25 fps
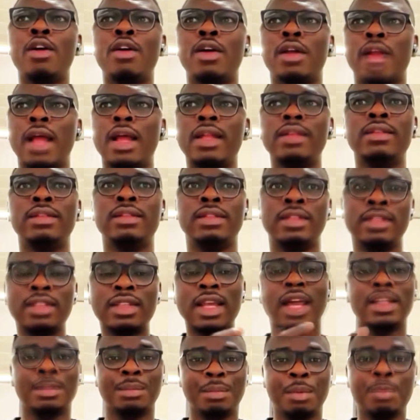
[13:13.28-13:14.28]
How? And
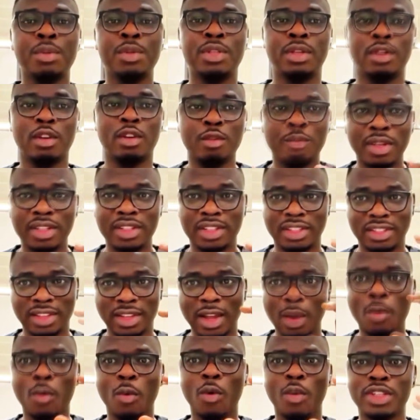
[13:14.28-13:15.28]
these are the people the government is
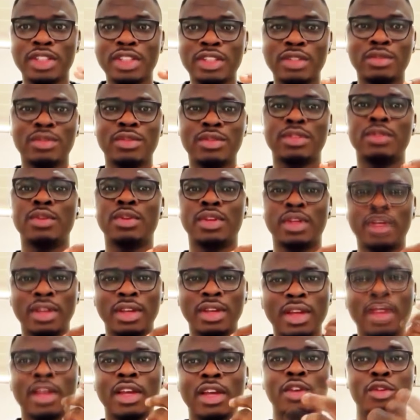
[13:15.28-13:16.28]
now watching to say, okay,
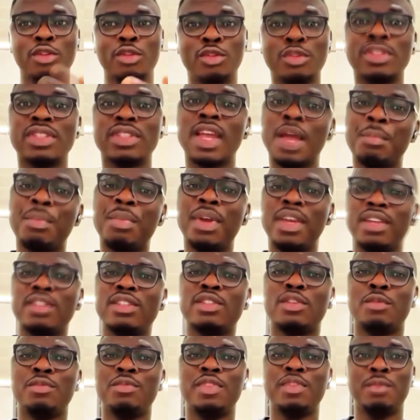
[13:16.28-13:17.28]
you should start paying
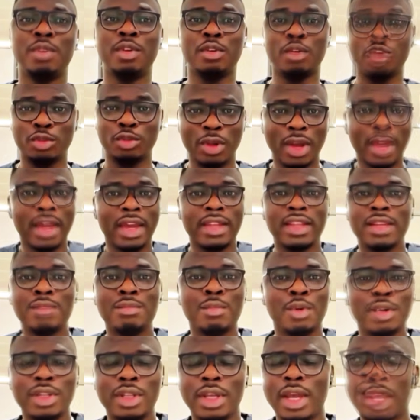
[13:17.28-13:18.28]
something because you are
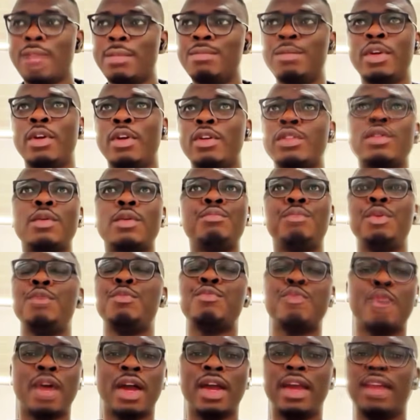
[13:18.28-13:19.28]
earning money, and because some
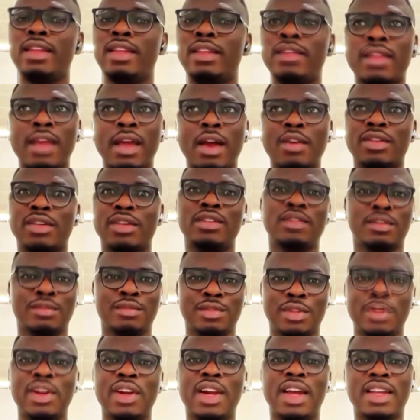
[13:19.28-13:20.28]
people are earning thousands
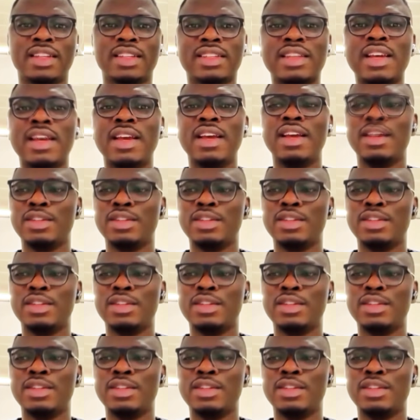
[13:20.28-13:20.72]
of dollars.